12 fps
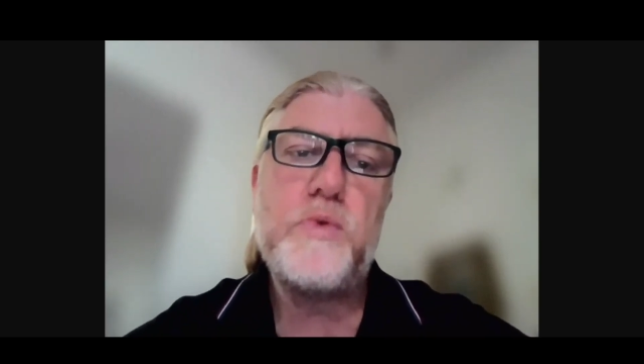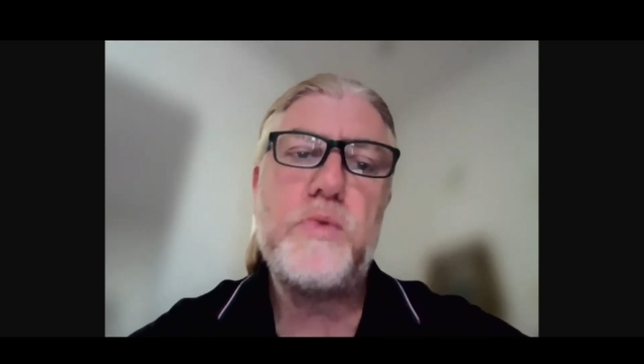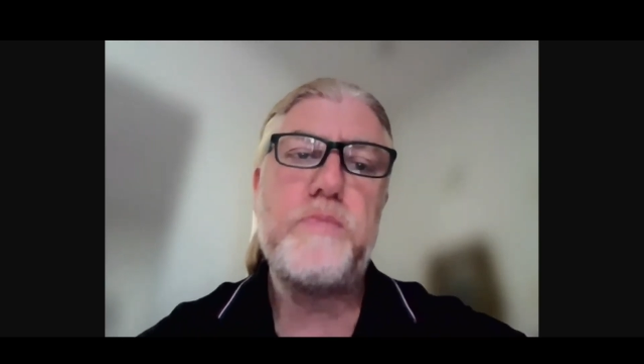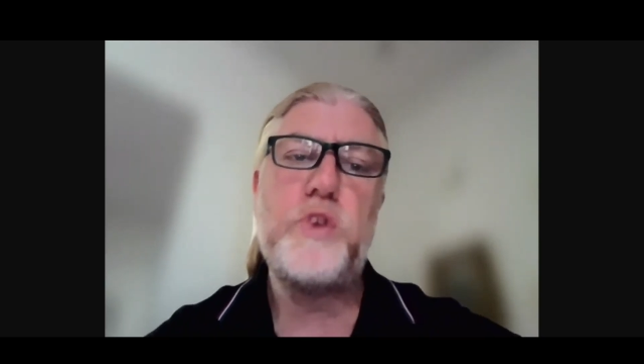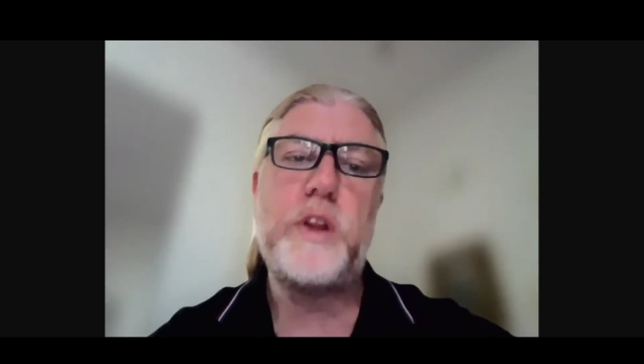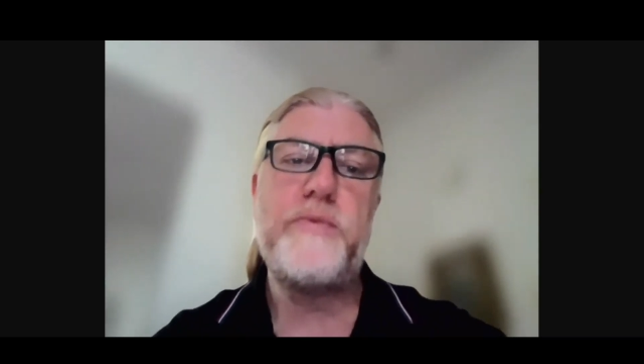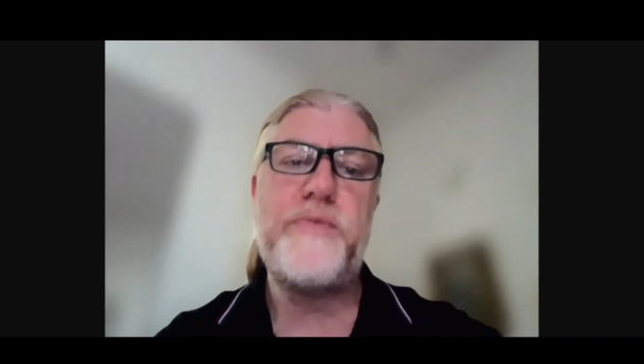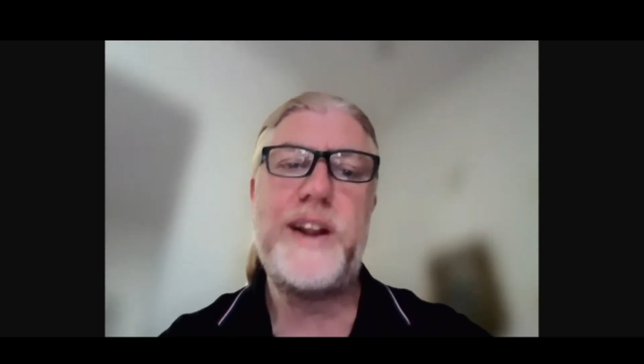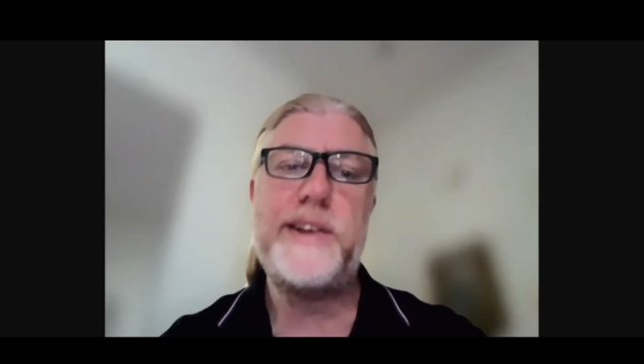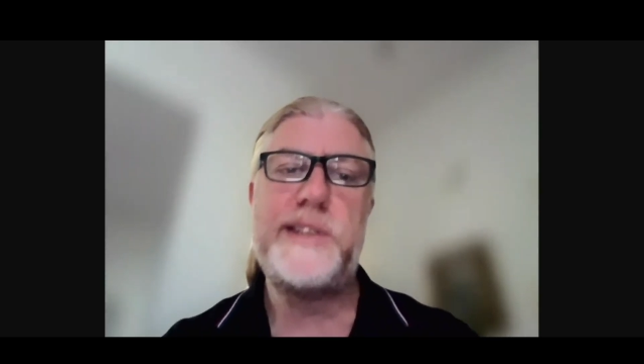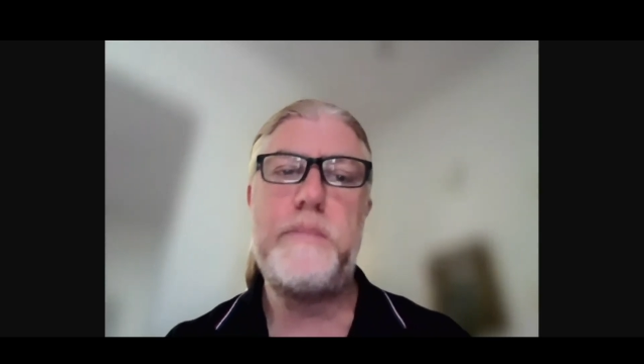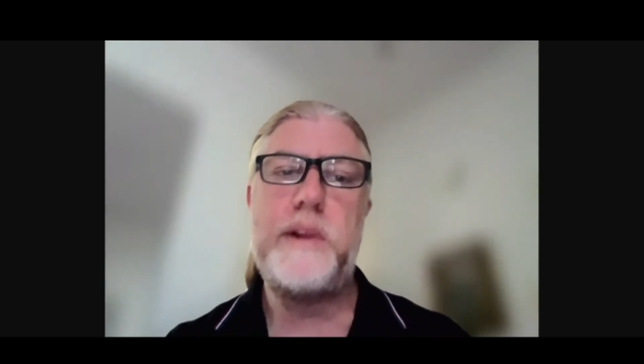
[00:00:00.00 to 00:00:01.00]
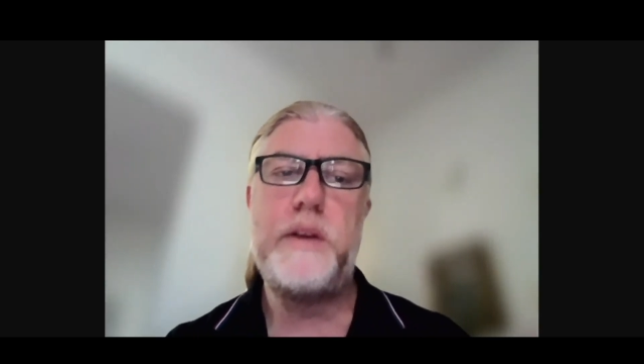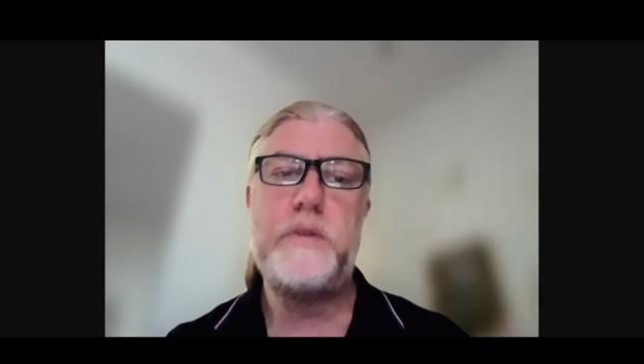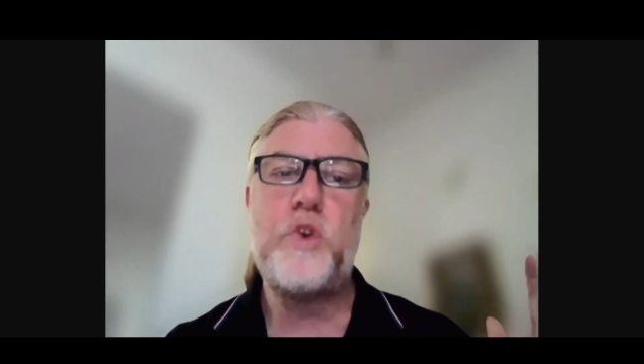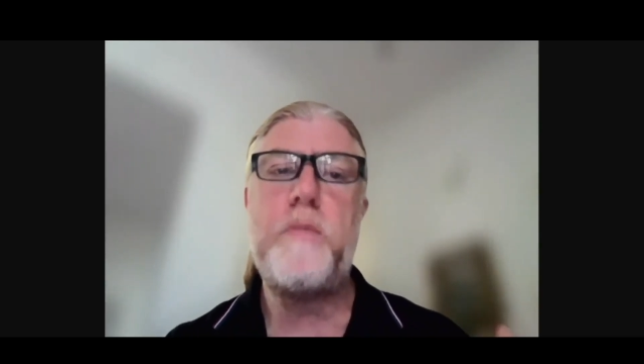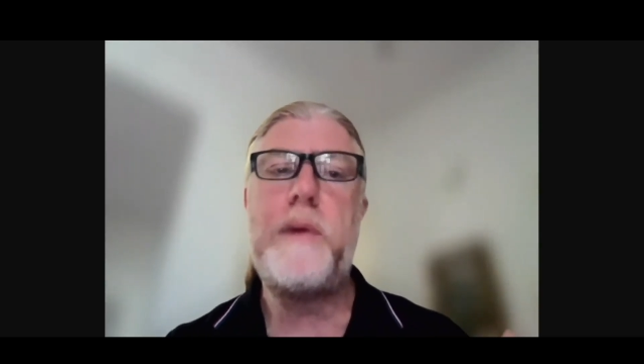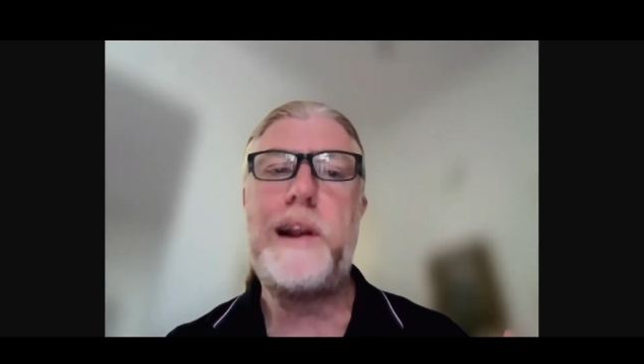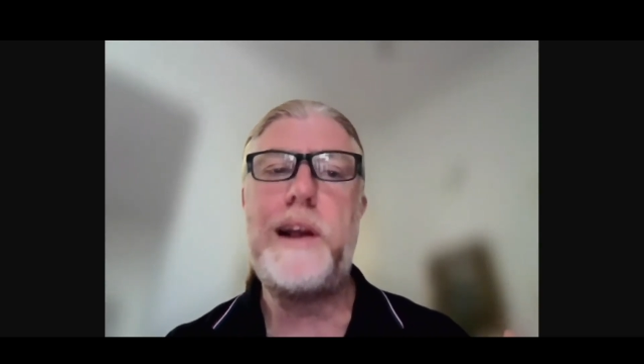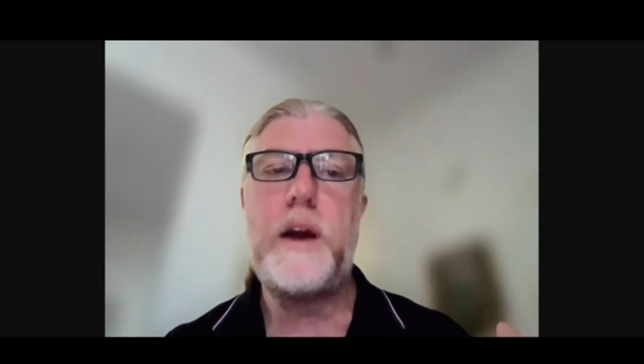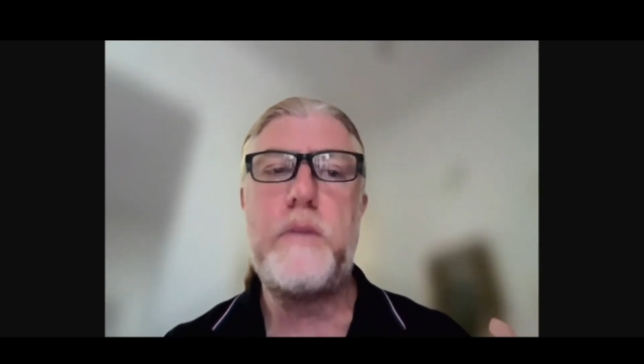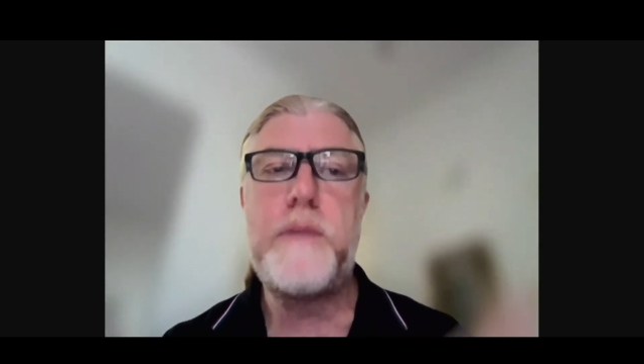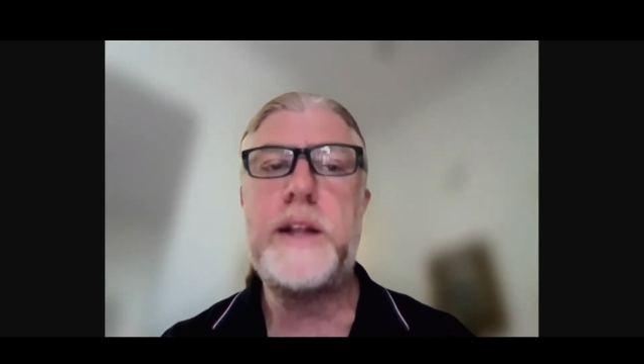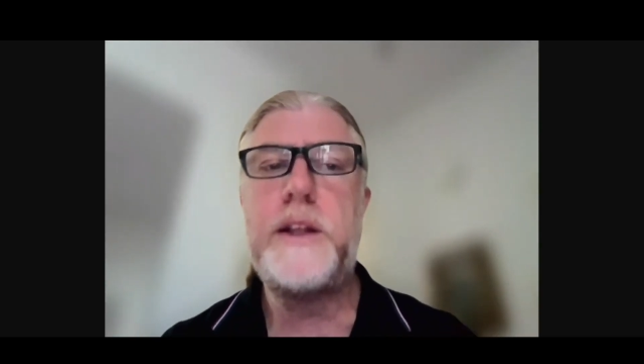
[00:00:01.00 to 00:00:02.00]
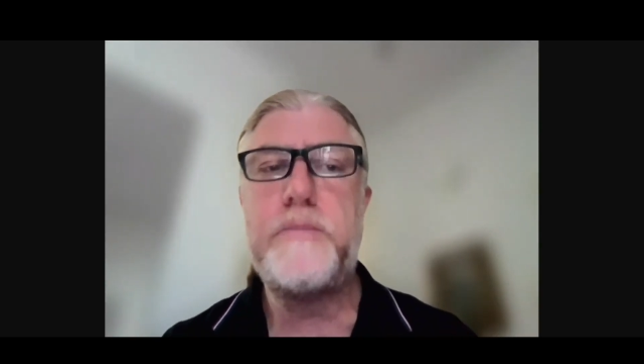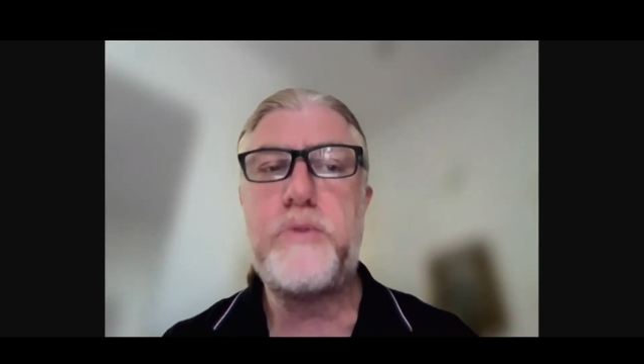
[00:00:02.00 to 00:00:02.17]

To put it very simply, normally our body